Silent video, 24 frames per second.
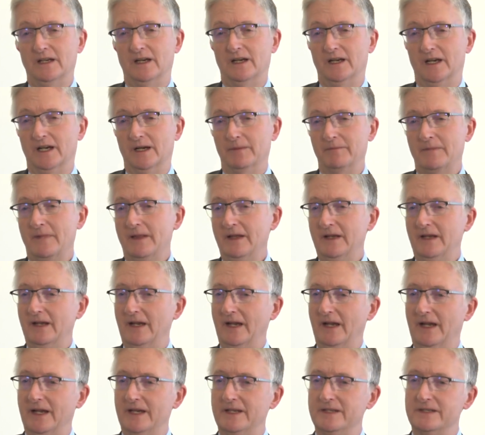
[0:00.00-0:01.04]

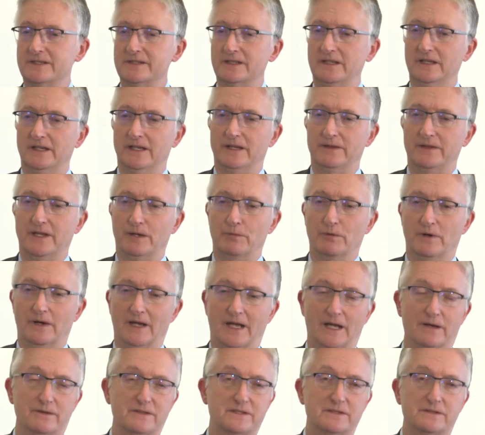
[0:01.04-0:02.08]
and they were
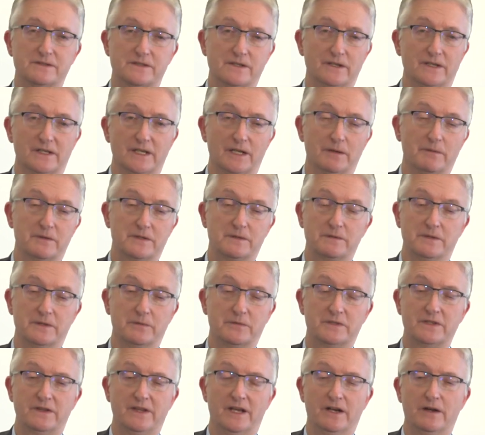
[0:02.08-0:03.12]
out,
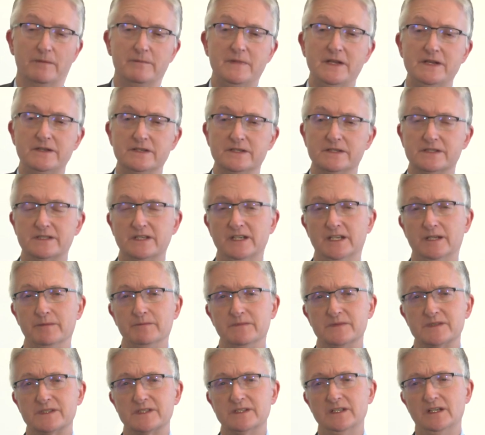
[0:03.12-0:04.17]
certainly to their immediate
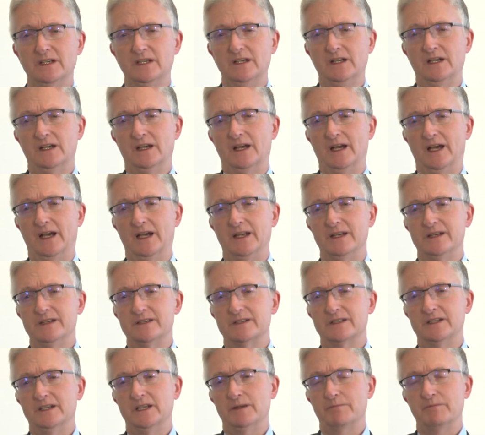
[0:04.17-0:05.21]
teams.
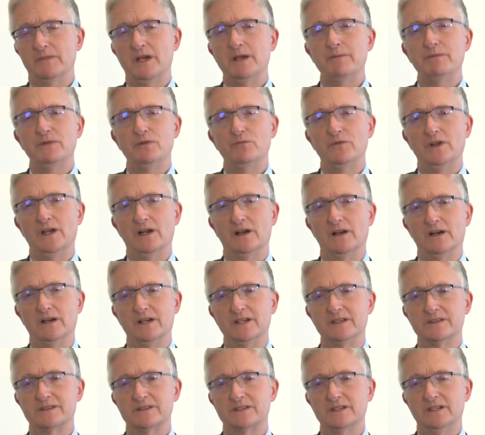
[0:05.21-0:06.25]
And it made me
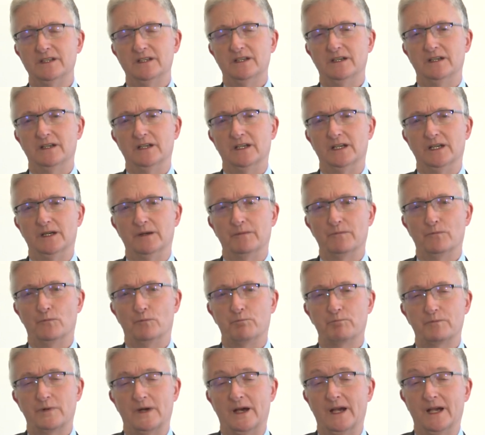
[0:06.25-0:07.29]
realize,
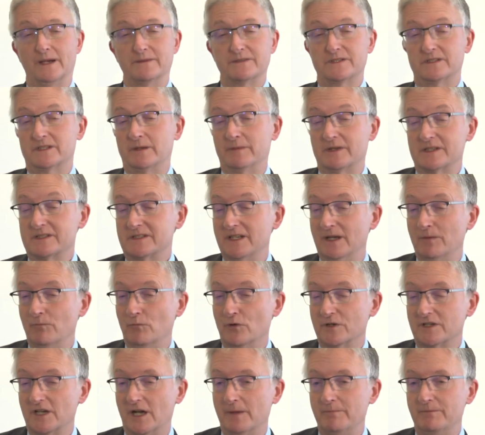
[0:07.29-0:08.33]
perhaps to some extent,
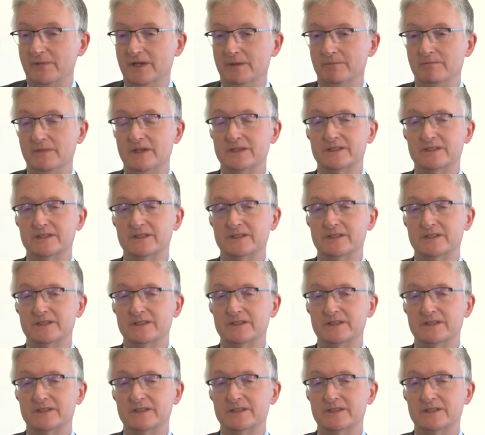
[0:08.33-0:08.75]
what I'd been